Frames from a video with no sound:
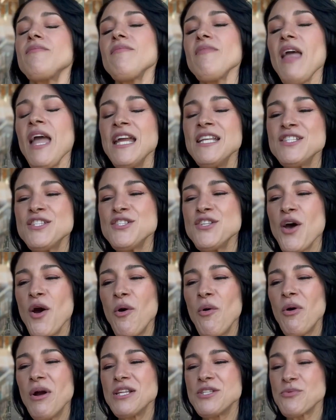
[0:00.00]
And
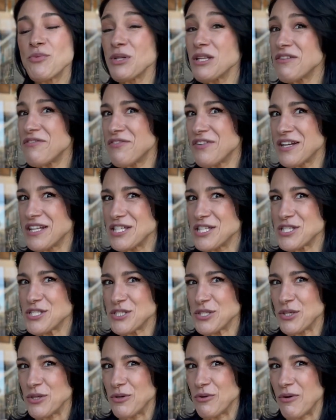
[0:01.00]
so it's really fun
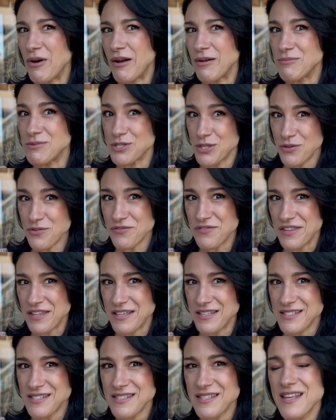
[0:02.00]
to observe
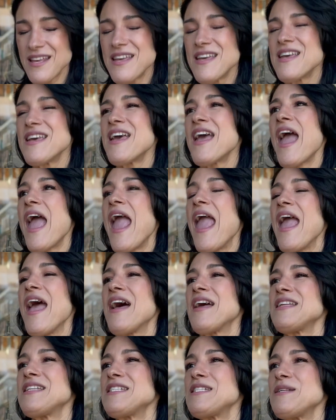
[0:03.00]
this
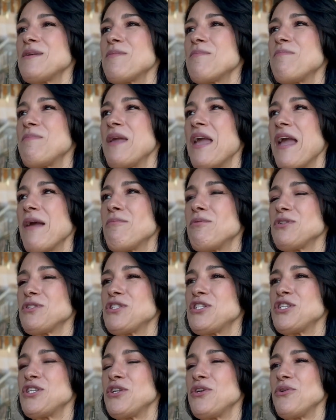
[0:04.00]
and be able
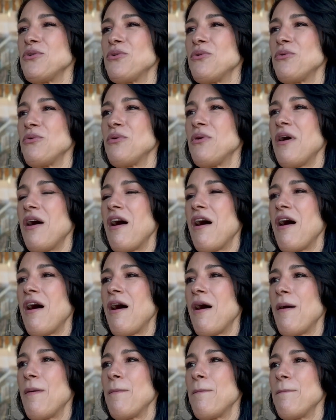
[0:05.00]
to
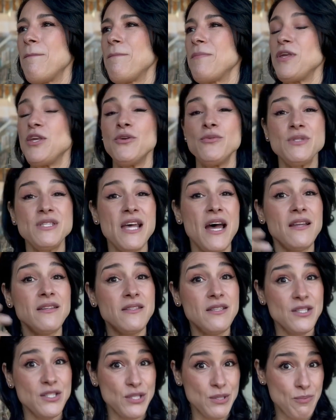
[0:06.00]
use that
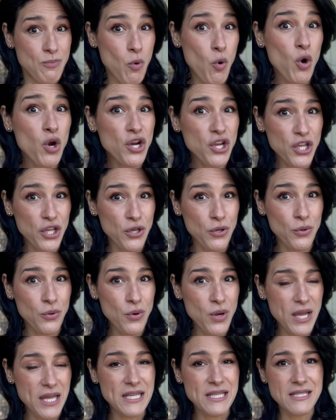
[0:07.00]
to support you
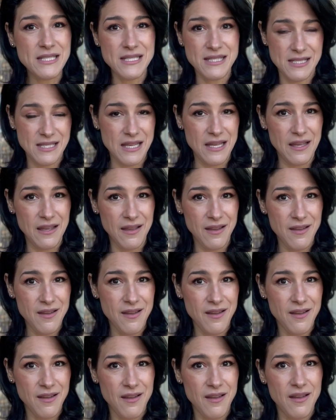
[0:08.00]
in seeing
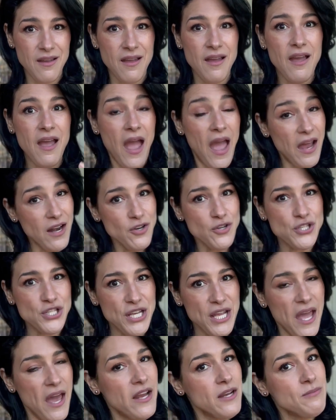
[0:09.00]

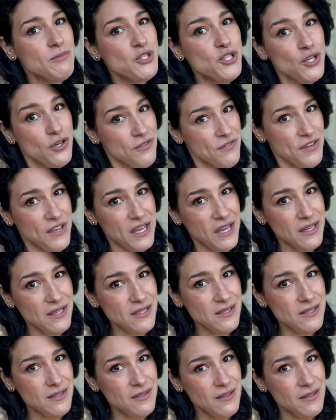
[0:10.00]
energy and observing it.